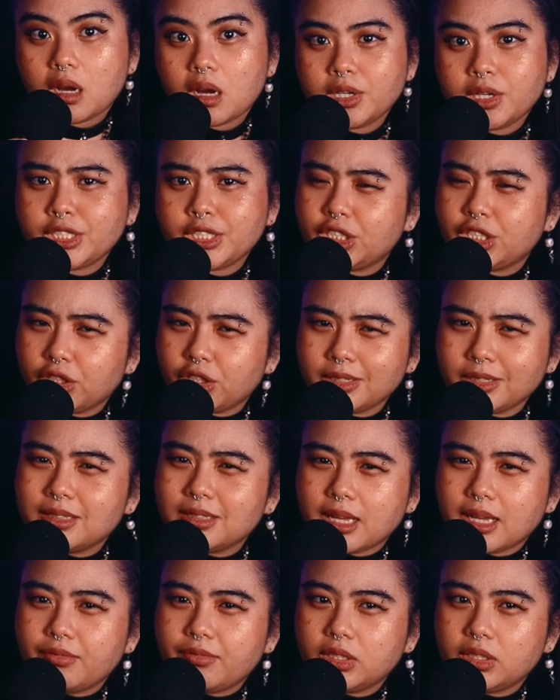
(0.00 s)
On a certain
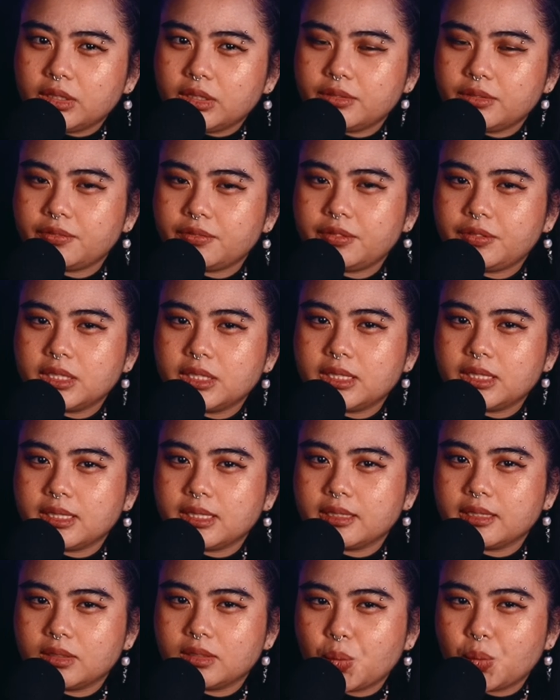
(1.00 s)
level, it feels
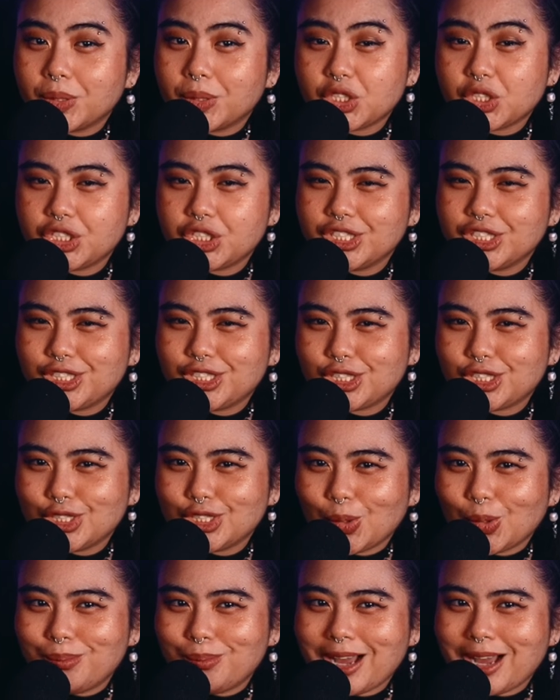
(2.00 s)
like the witches
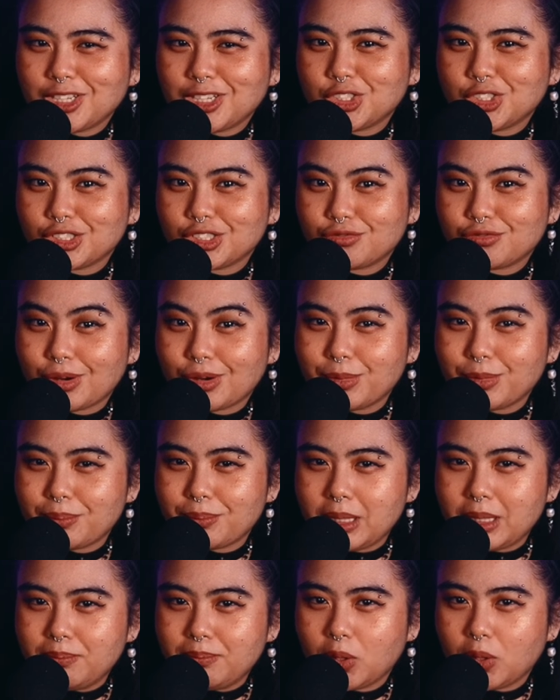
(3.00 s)
stole magic from the
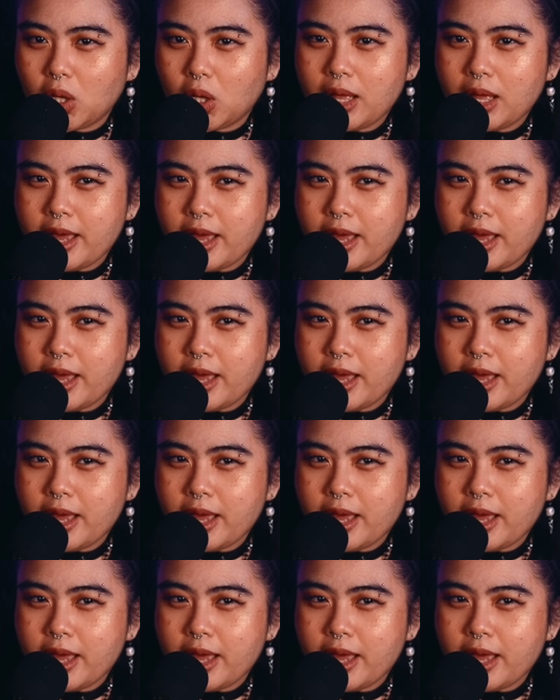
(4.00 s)
people